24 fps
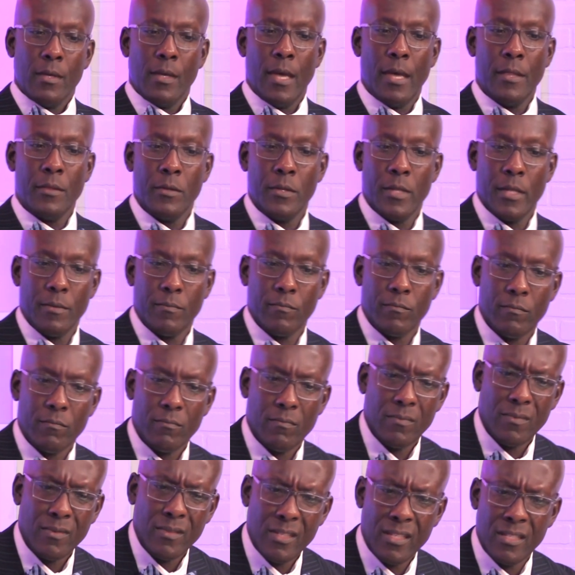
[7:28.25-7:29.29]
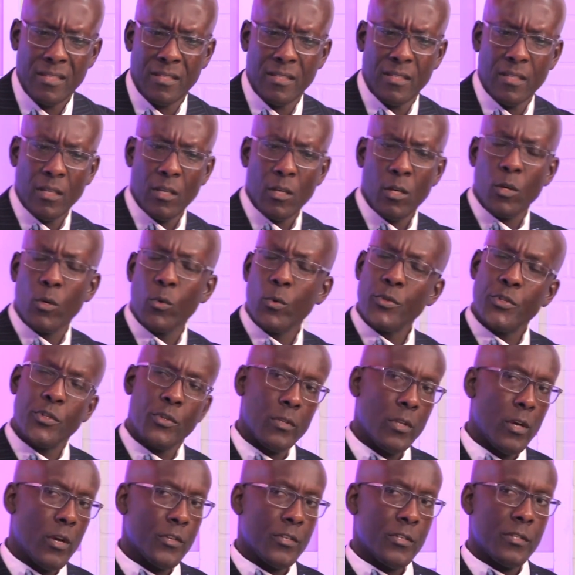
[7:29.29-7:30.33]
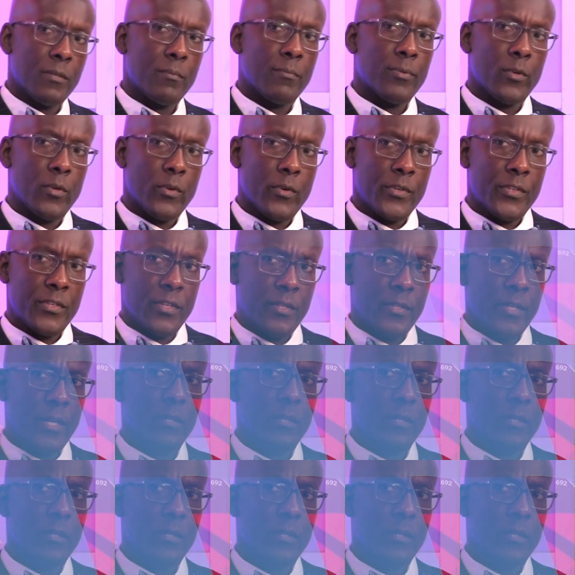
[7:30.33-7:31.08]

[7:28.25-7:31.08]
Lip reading: I know that who was your largest employer? Is it